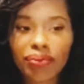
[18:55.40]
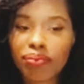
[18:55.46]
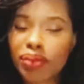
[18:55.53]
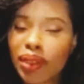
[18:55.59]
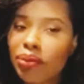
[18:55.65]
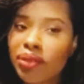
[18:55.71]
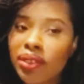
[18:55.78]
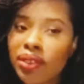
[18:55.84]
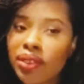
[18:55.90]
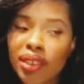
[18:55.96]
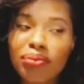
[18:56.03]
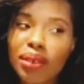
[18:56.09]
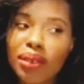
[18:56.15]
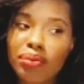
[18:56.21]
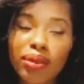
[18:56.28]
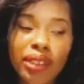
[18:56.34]
some
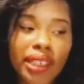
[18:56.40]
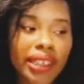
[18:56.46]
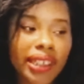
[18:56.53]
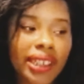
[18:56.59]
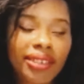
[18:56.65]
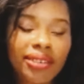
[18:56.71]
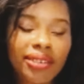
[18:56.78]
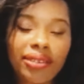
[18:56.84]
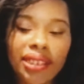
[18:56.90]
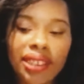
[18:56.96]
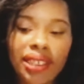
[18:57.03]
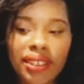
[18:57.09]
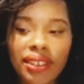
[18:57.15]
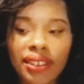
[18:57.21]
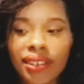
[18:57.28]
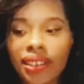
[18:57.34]
people carried on to
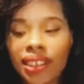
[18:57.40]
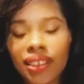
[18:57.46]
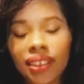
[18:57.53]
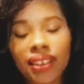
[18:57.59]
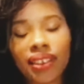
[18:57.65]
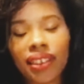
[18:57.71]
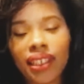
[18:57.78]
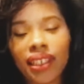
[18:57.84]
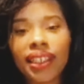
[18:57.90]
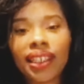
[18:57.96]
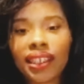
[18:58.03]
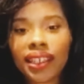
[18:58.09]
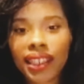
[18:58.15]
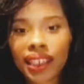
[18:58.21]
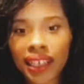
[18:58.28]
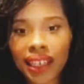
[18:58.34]
the day they
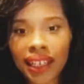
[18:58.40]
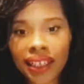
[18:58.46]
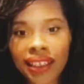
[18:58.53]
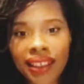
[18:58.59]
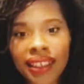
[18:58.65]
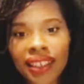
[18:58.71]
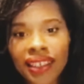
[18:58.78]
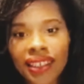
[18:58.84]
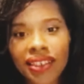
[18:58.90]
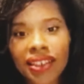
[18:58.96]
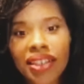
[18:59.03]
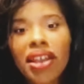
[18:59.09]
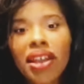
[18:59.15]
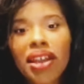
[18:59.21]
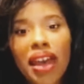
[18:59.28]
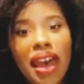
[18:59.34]
die
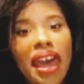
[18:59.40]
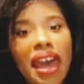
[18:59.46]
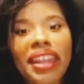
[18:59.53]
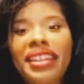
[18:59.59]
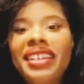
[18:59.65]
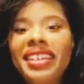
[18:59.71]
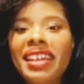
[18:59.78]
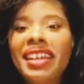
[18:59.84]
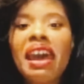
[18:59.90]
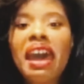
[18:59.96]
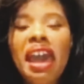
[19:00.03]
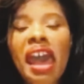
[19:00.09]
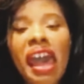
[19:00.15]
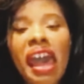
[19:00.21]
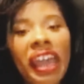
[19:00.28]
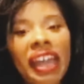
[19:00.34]
at
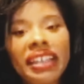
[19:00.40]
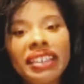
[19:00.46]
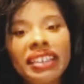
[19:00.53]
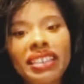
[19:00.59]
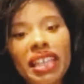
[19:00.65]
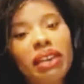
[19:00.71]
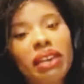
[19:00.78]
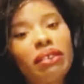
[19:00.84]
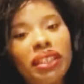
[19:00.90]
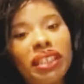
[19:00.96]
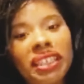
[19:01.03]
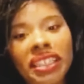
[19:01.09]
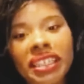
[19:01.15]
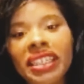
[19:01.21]
age 70.